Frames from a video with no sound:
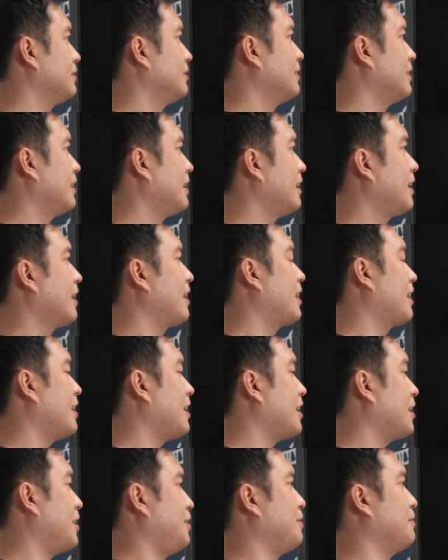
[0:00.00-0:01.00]

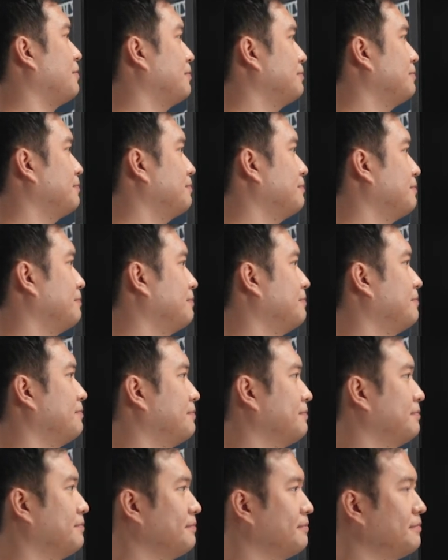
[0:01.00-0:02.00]

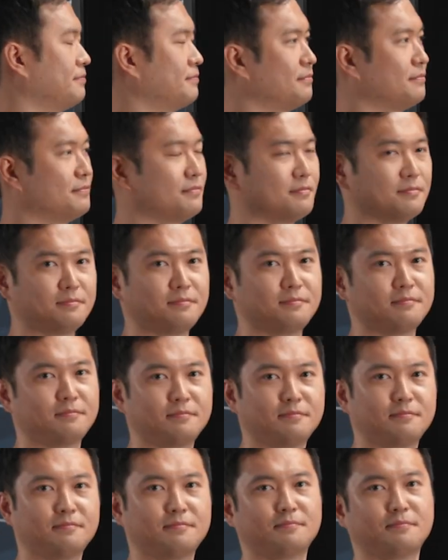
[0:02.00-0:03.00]

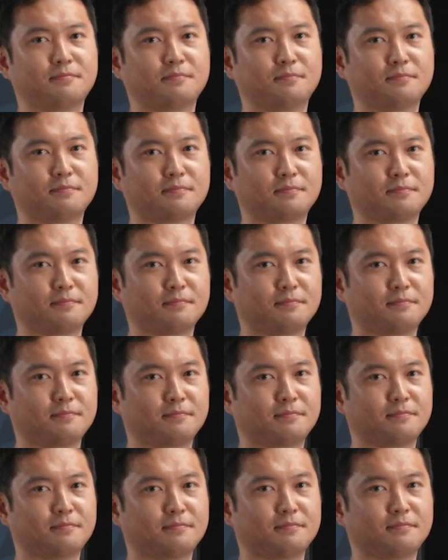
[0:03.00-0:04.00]

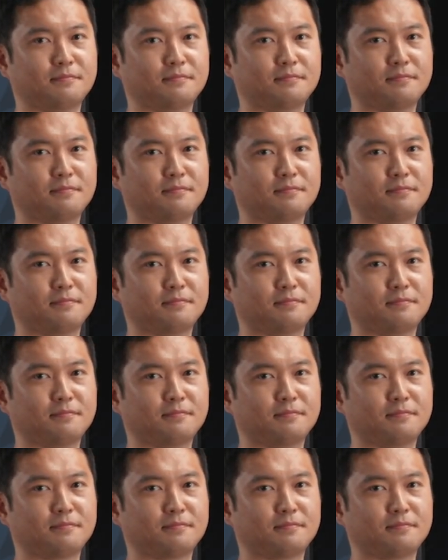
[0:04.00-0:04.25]
[no speech]